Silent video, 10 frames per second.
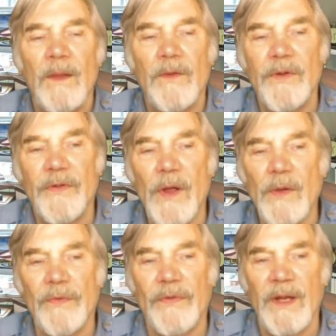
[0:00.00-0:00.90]
The
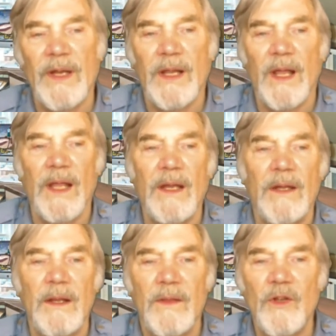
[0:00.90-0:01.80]
results
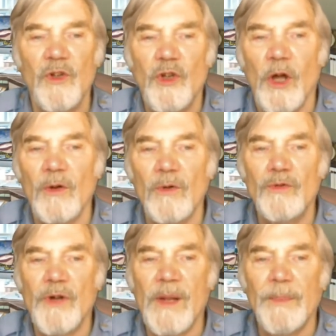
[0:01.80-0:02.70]
indicate that
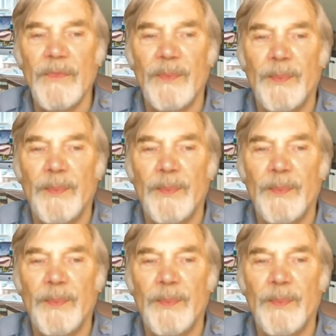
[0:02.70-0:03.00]
Donald Trump's